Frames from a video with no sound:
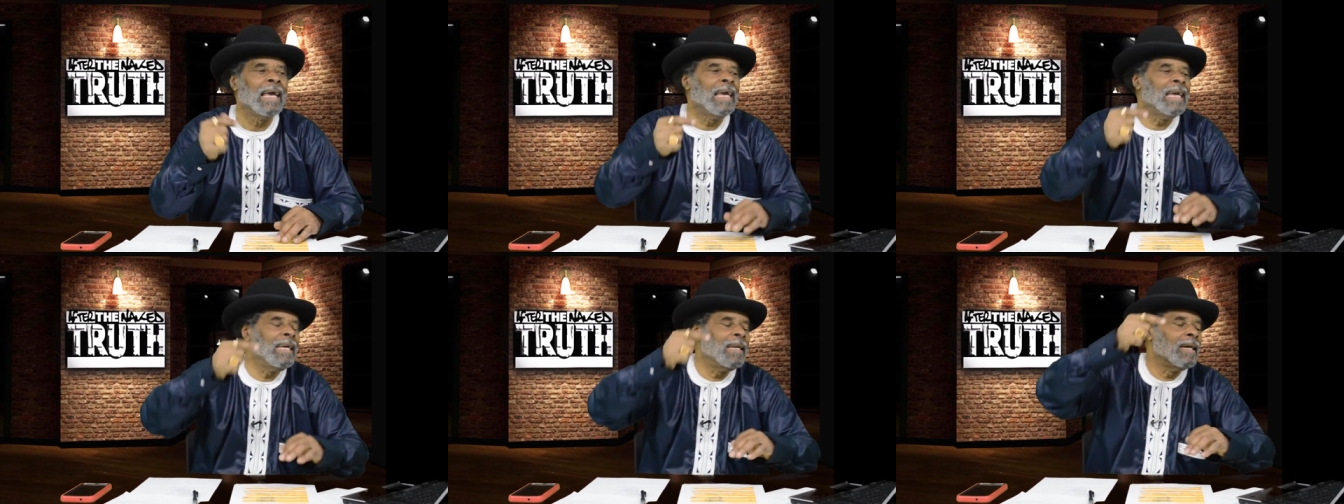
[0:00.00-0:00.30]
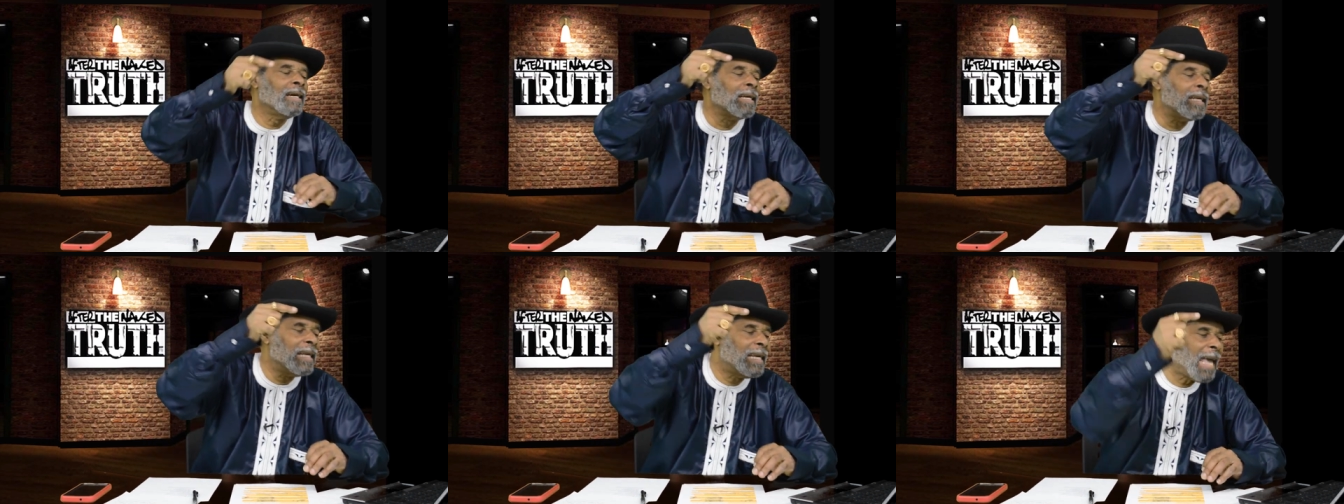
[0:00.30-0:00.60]
He
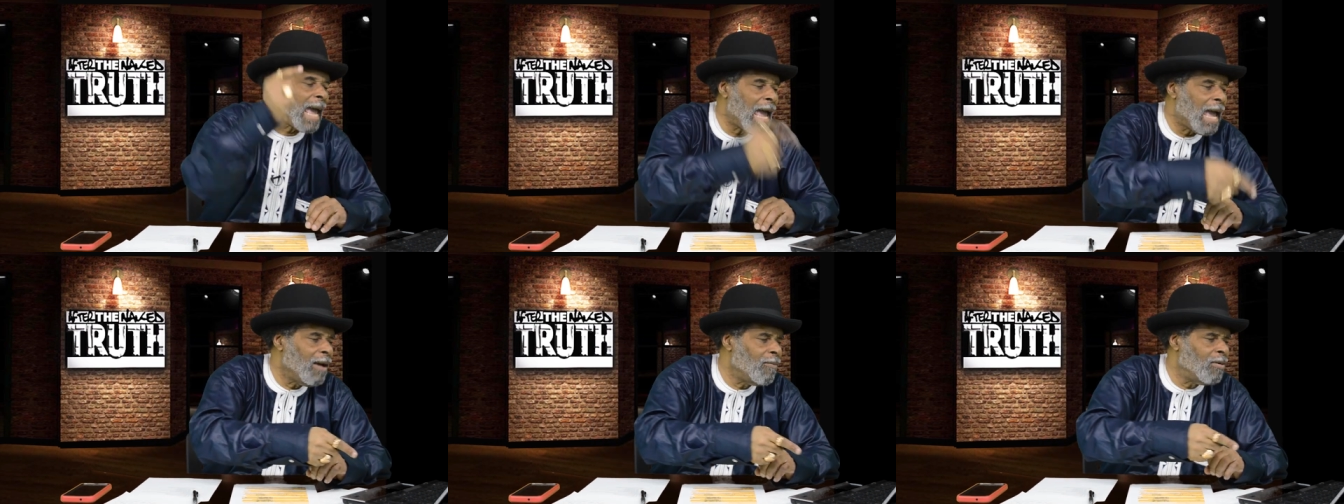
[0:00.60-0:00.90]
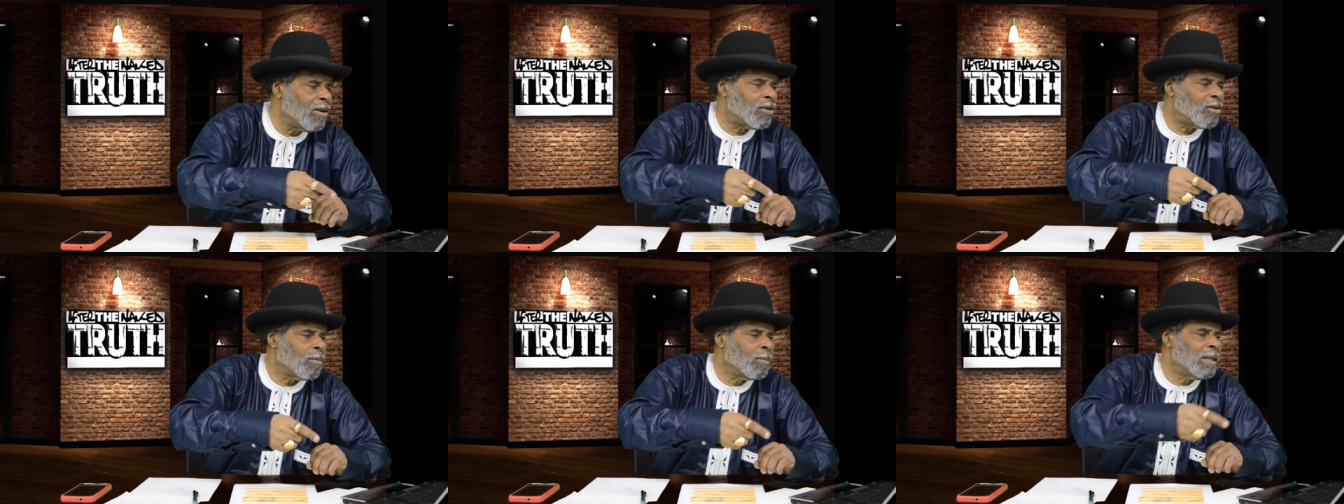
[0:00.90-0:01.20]
done gave
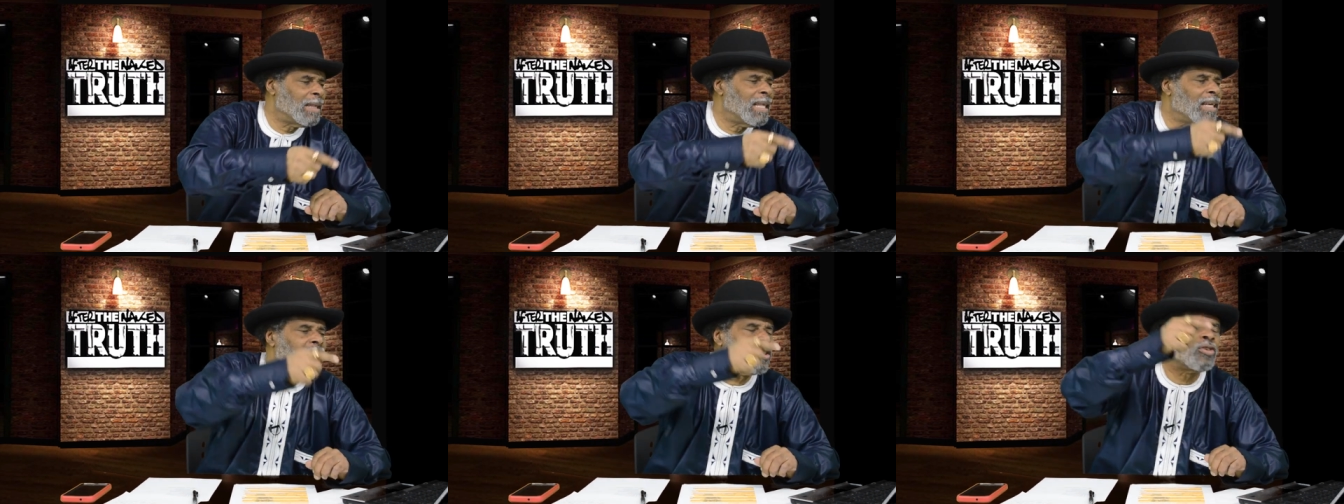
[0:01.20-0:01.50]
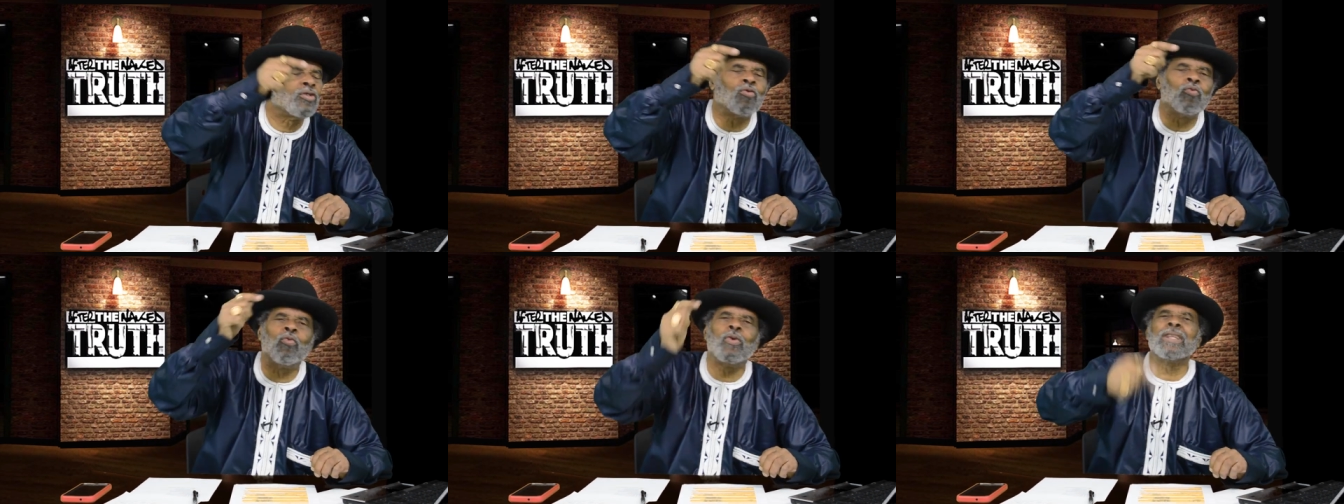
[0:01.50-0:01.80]
it to me. This
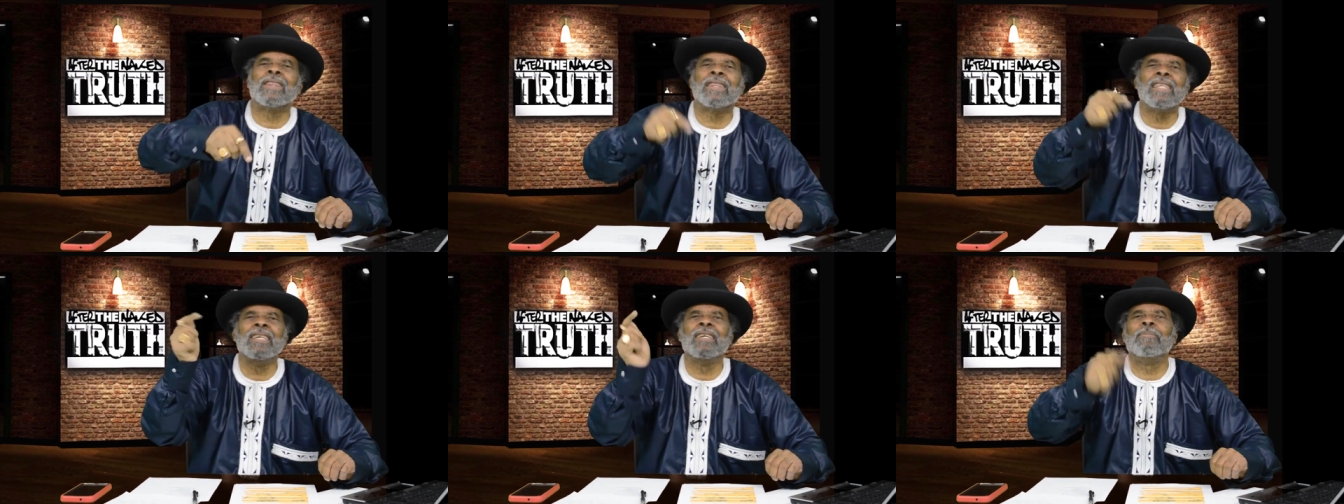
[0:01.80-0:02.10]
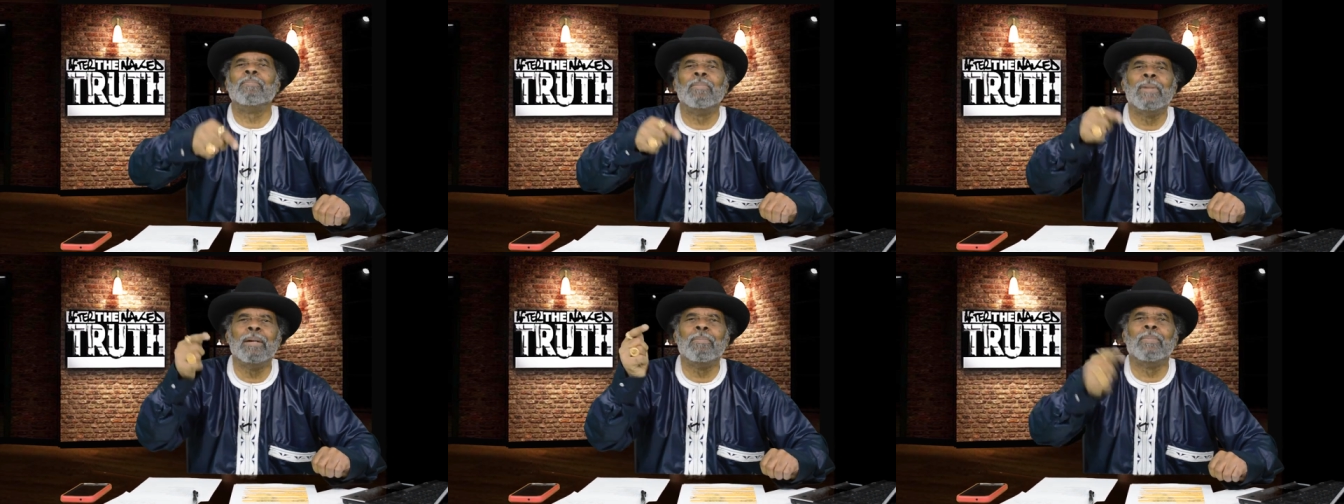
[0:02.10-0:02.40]
is what the
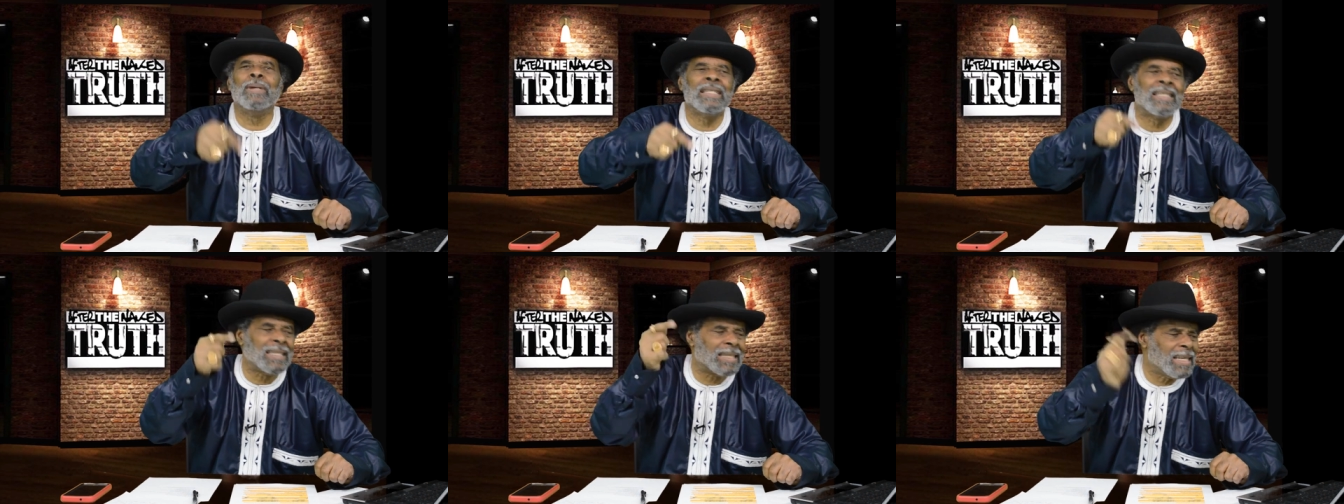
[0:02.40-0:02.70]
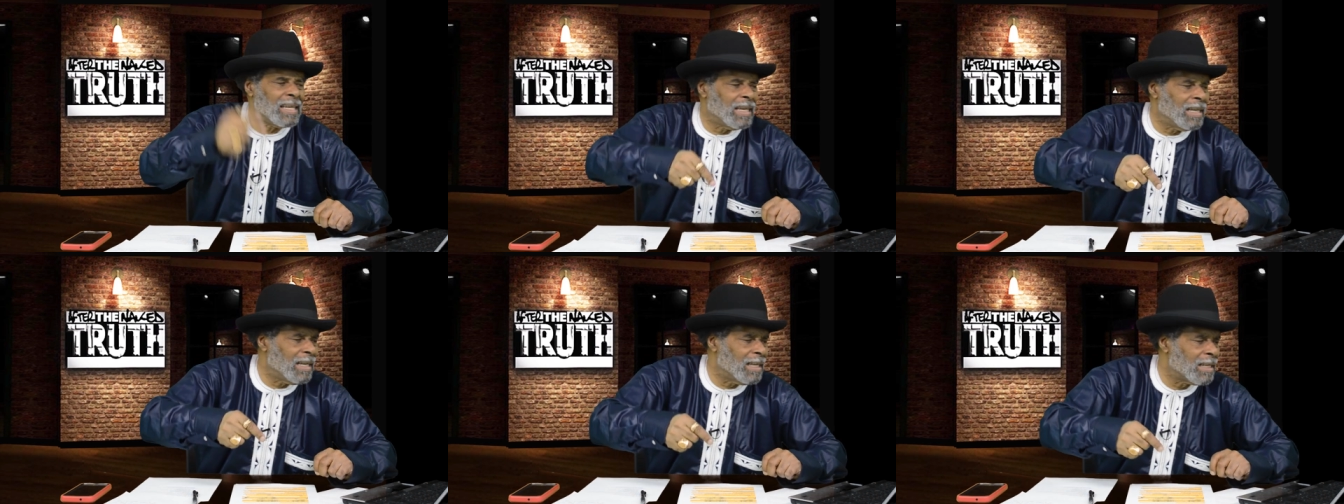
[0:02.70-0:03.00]
amendment
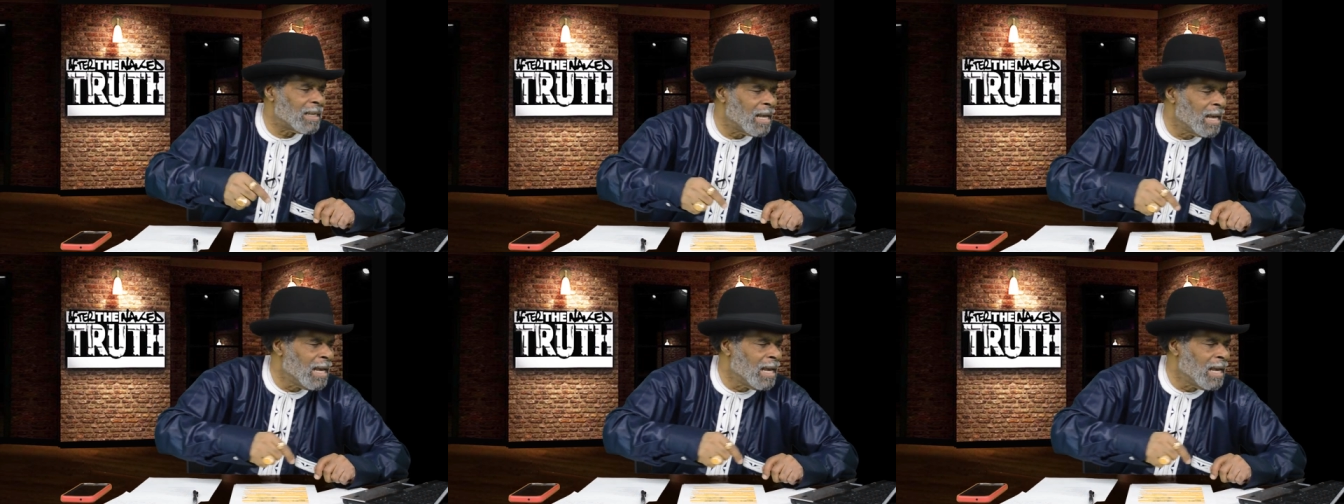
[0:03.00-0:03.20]
says.